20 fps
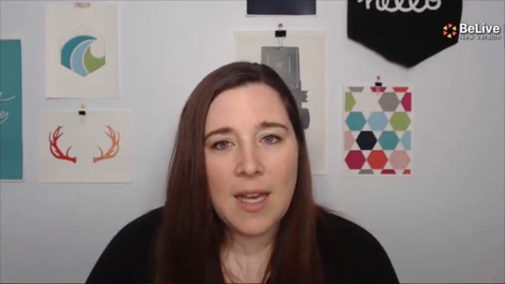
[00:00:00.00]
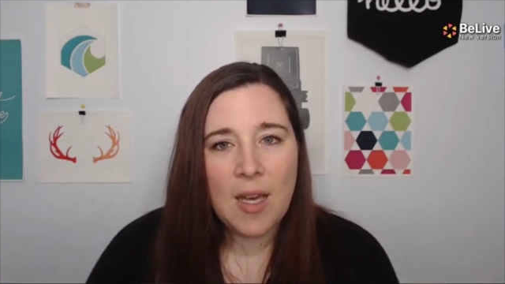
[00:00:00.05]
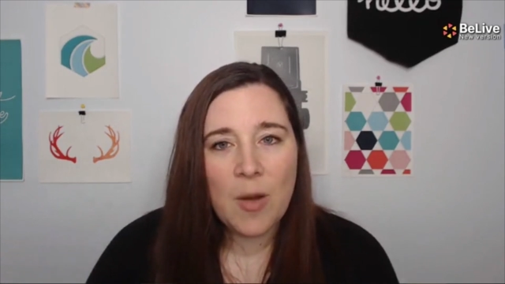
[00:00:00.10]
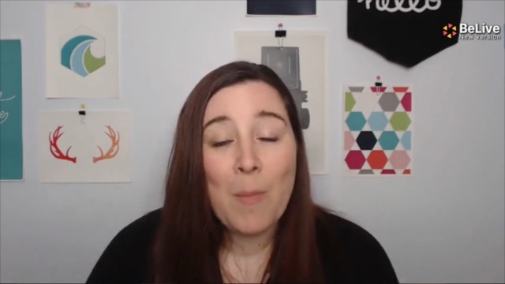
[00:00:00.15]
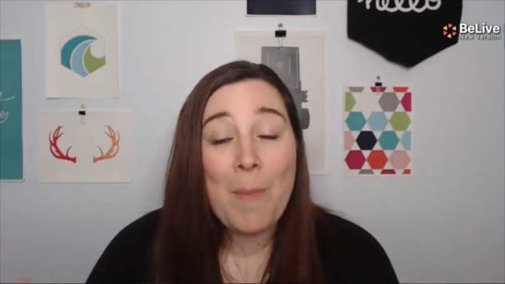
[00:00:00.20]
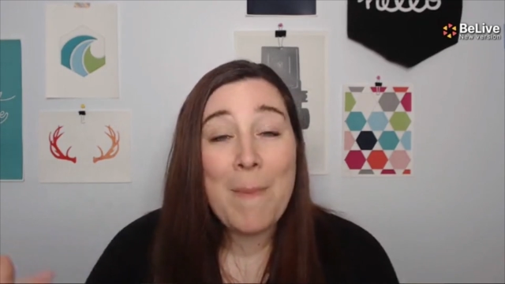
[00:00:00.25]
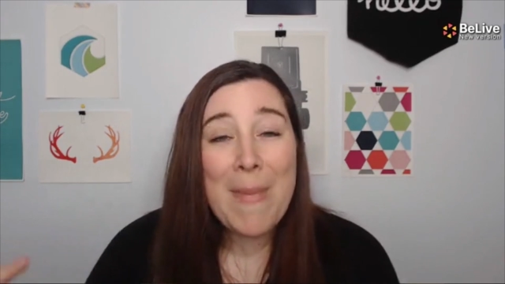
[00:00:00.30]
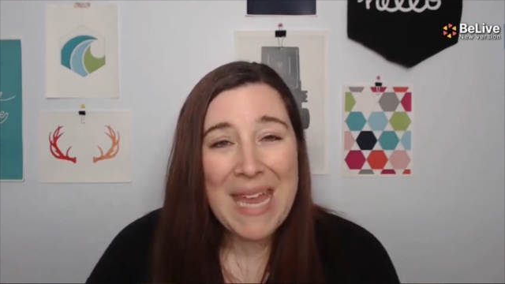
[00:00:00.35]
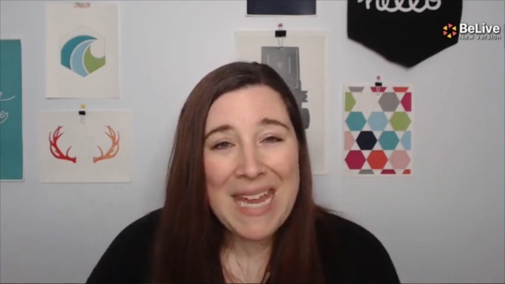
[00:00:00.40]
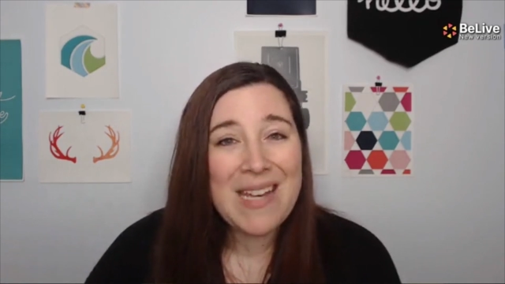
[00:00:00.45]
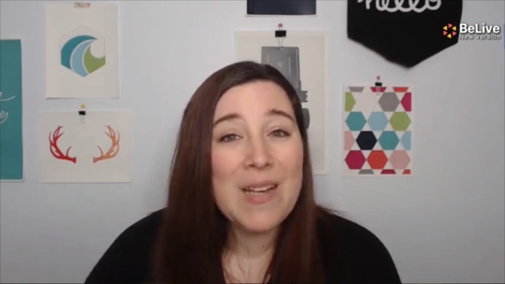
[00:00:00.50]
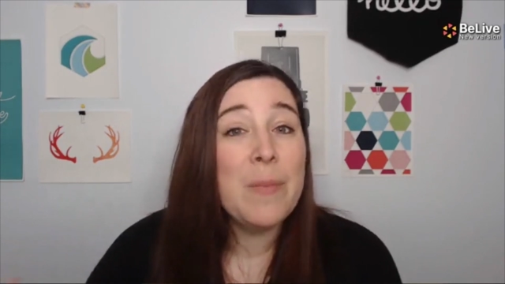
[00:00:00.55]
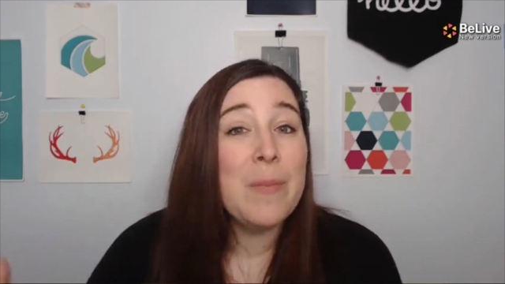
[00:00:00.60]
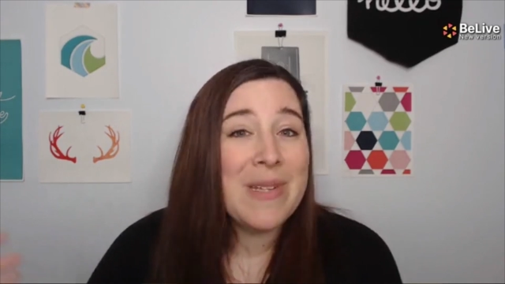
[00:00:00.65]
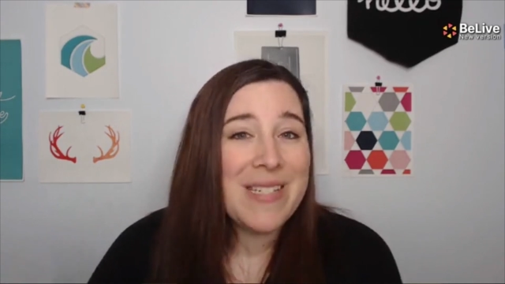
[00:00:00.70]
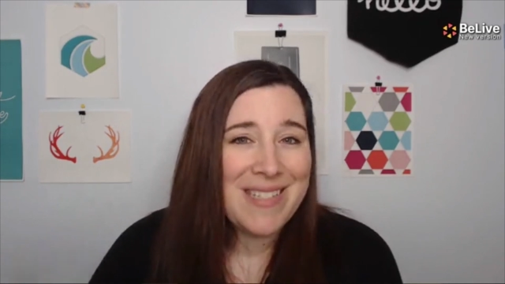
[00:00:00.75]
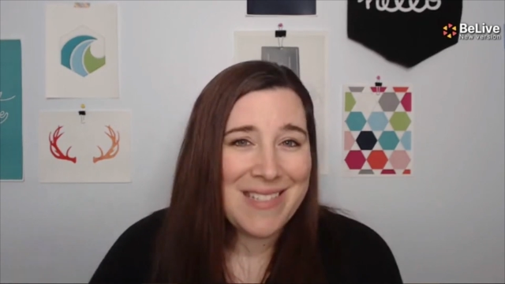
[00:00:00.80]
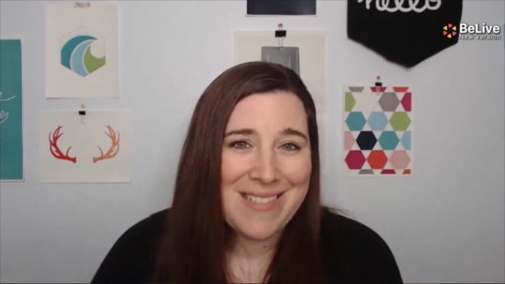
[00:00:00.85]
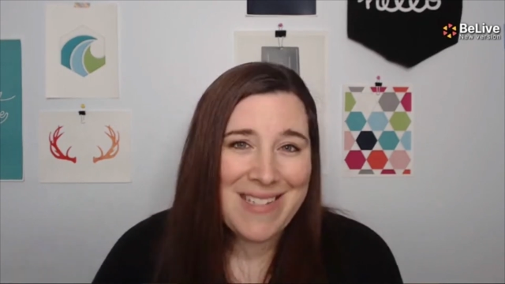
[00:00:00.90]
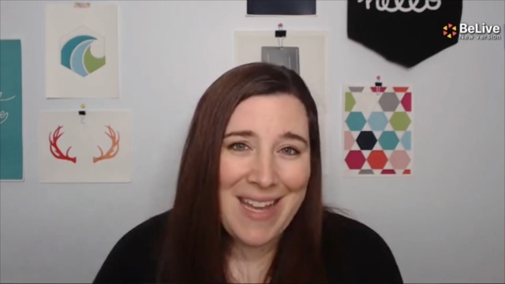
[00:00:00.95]
made
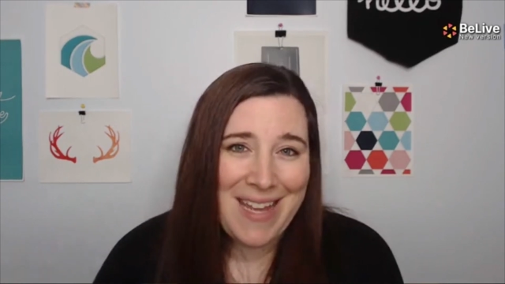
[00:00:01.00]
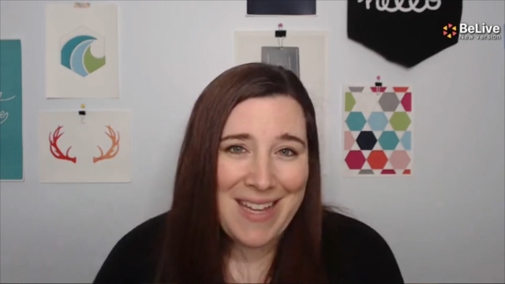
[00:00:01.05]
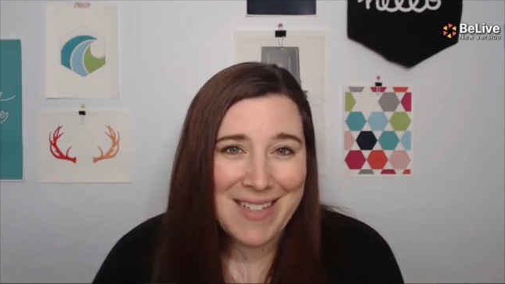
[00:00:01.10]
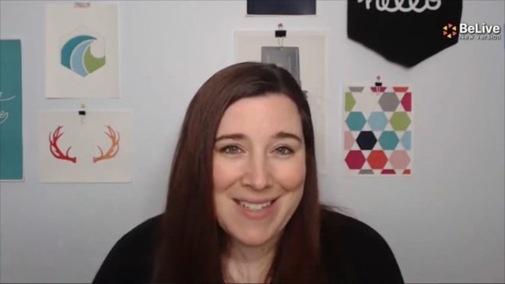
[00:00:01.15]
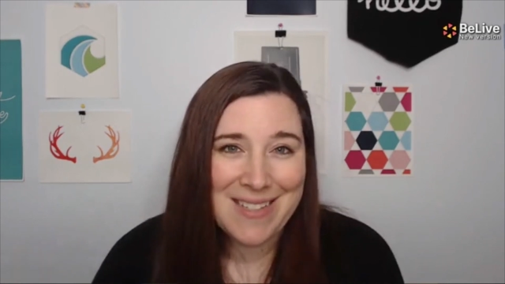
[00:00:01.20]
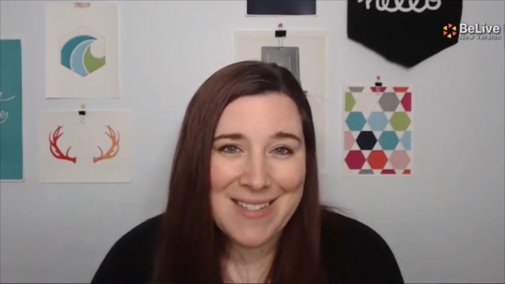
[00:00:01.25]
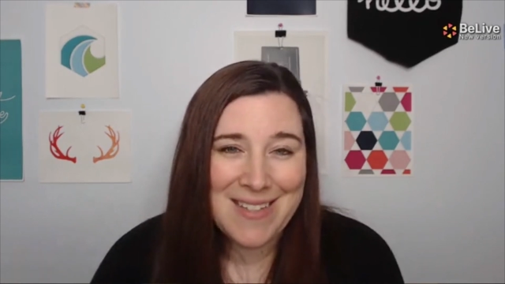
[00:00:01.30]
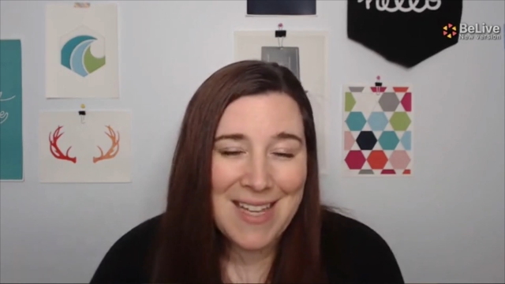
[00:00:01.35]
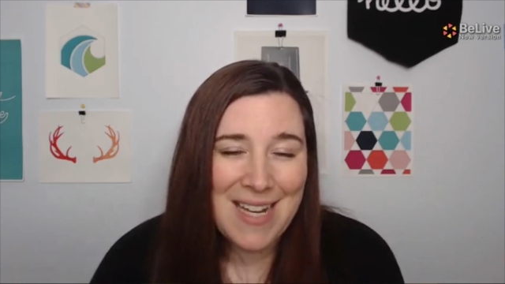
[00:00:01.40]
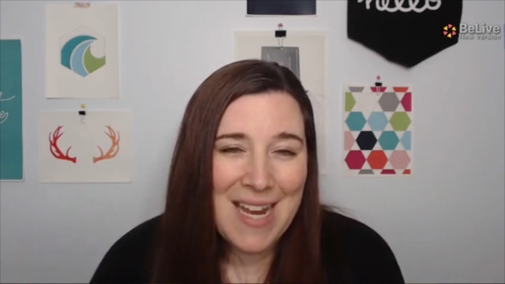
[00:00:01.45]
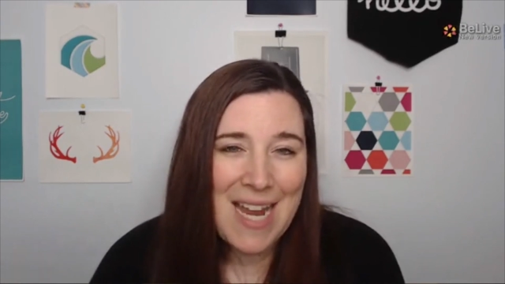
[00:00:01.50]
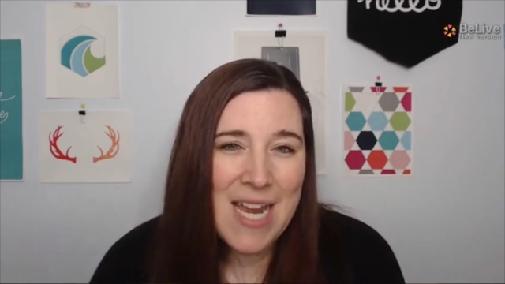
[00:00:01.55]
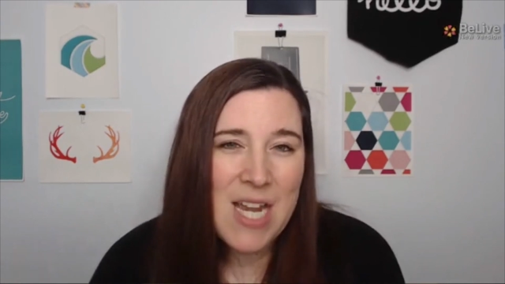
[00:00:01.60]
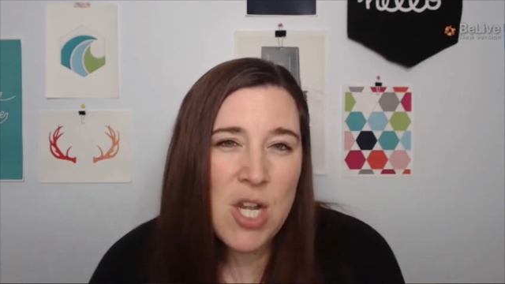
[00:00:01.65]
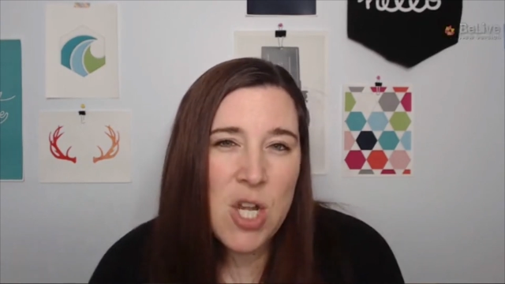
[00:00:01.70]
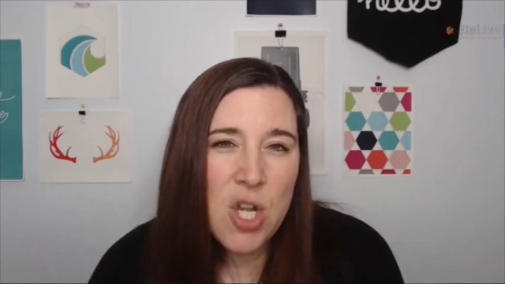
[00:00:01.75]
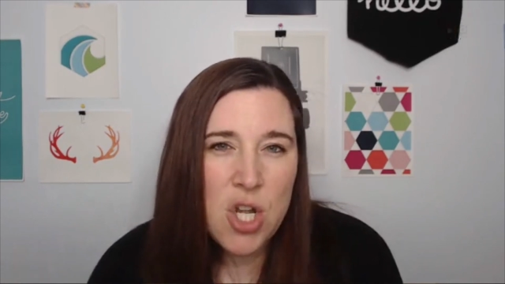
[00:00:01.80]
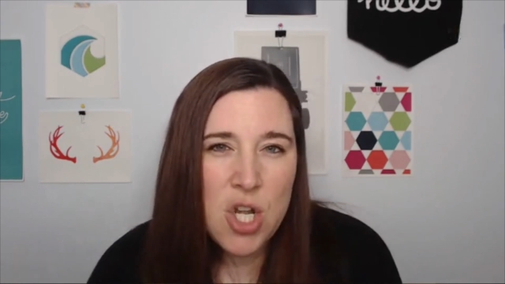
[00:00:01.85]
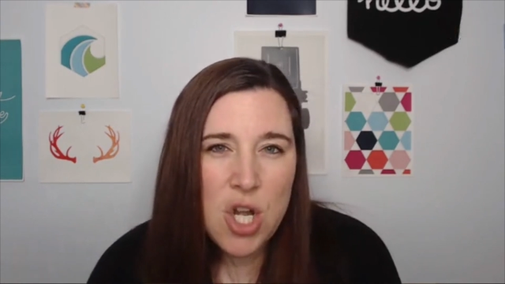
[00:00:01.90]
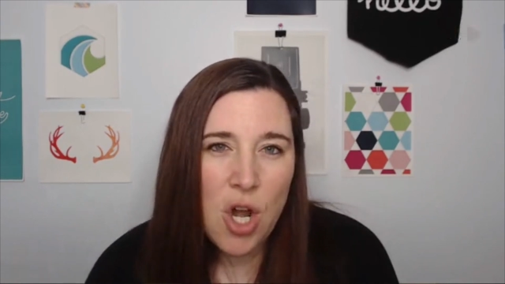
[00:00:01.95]
mistakes that I
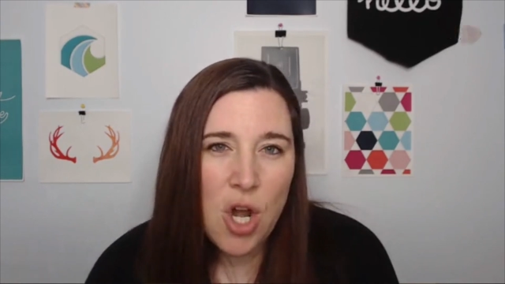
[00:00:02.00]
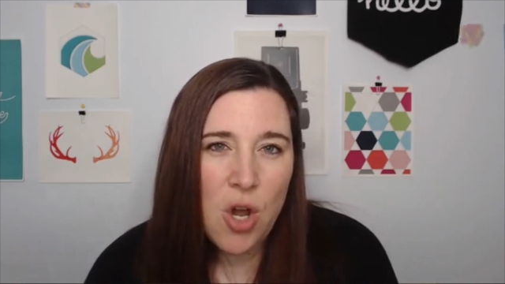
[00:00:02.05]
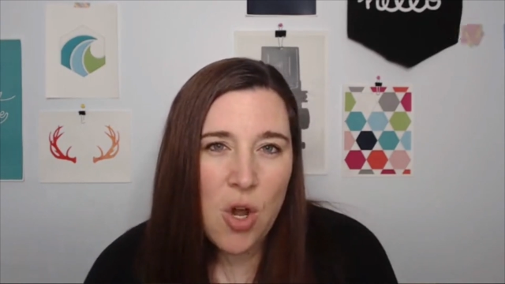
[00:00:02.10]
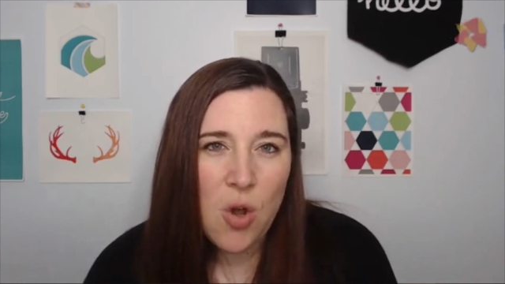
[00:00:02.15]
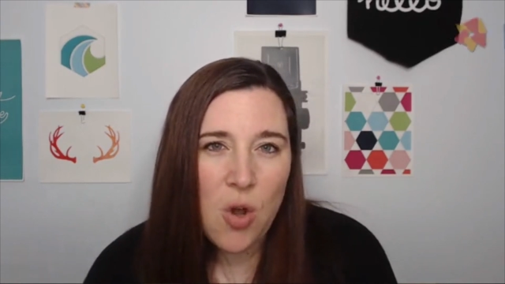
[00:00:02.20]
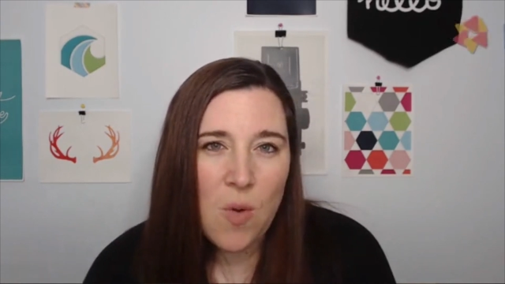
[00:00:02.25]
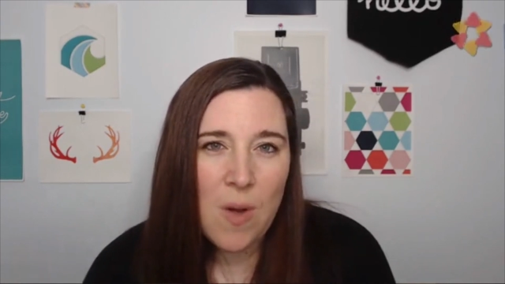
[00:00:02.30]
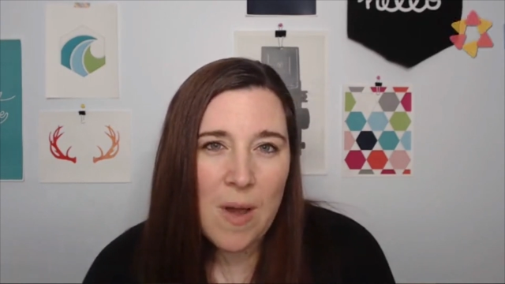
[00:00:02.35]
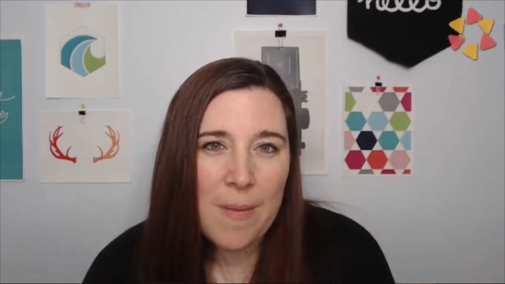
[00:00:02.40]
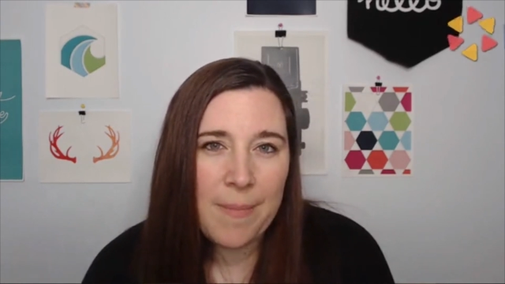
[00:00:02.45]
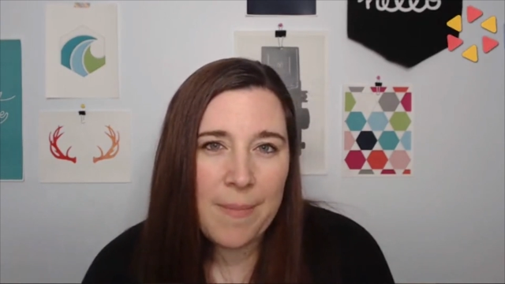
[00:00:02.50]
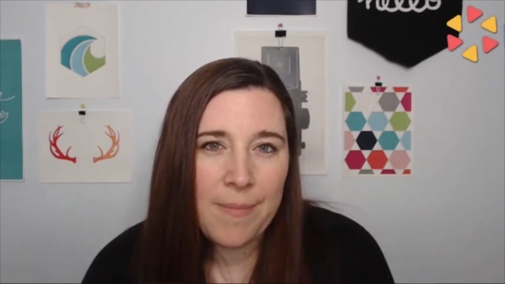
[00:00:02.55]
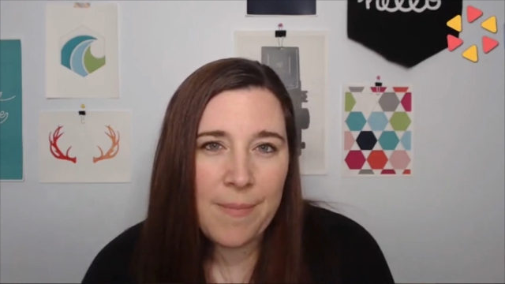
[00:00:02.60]
know